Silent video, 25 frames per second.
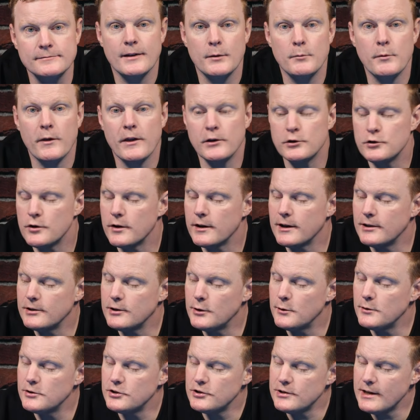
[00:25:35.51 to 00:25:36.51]
And what they're trying to
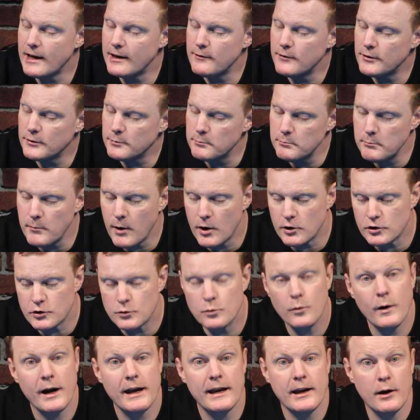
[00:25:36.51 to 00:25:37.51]
do is shave as much
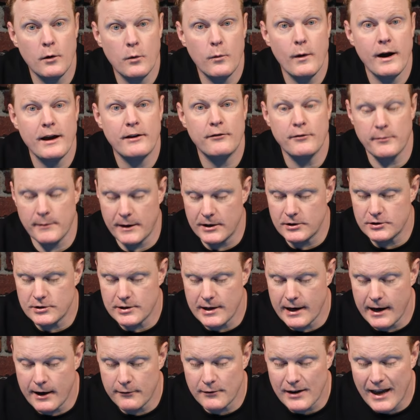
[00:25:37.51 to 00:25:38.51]
weight away from that
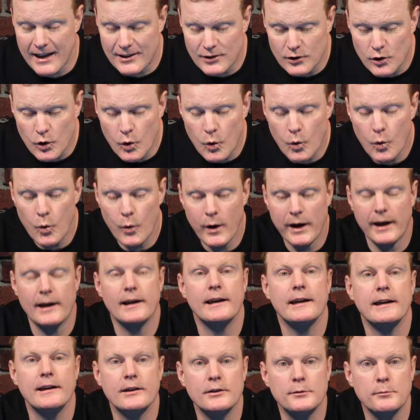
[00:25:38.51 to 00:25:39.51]
shaft as
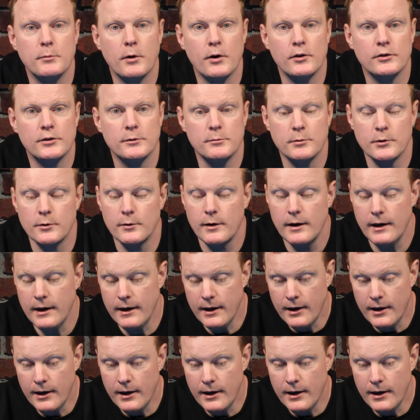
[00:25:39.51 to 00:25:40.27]
quickly as possible